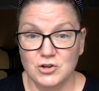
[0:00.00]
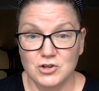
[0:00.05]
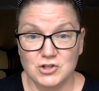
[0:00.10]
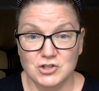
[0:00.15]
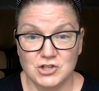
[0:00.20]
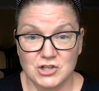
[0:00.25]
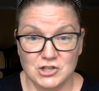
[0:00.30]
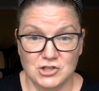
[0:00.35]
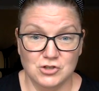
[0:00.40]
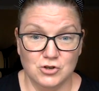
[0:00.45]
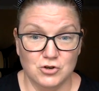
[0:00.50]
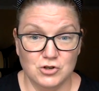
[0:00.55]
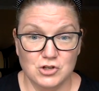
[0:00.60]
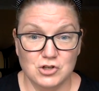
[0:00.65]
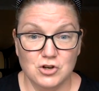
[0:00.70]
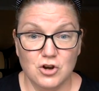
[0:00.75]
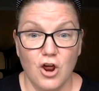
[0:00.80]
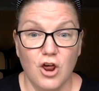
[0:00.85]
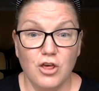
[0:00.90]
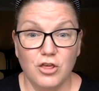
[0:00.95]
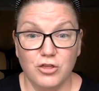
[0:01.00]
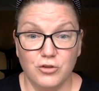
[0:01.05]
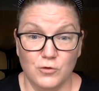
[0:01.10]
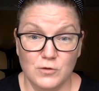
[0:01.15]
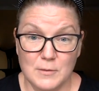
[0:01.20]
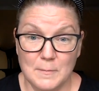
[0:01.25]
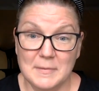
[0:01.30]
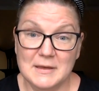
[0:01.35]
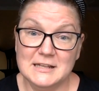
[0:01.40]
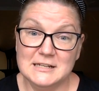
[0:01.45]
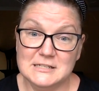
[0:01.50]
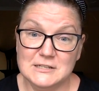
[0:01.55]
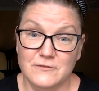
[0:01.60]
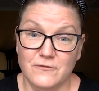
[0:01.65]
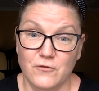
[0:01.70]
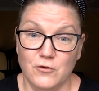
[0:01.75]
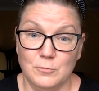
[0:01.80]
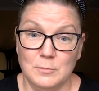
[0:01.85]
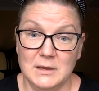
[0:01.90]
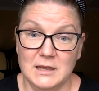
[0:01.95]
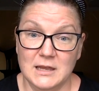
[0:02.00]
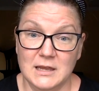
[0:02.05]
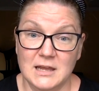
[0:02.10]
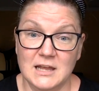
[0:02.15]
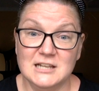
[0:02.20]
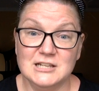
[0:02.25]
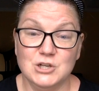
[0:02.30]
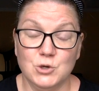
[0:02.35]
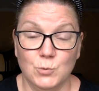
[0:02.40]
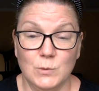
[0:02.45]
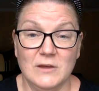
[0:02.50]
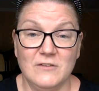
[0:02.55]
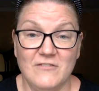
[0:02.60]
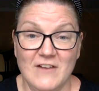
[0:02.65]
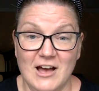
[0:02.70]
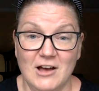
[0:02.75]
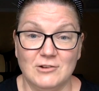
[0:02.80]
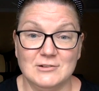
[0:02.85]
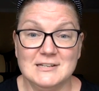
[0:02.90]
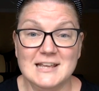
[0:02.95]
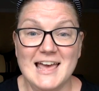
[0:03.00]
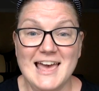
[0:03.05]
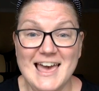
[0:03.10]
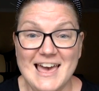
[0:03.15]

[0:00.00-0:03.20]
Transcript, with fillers: she searched through the bins for me until we found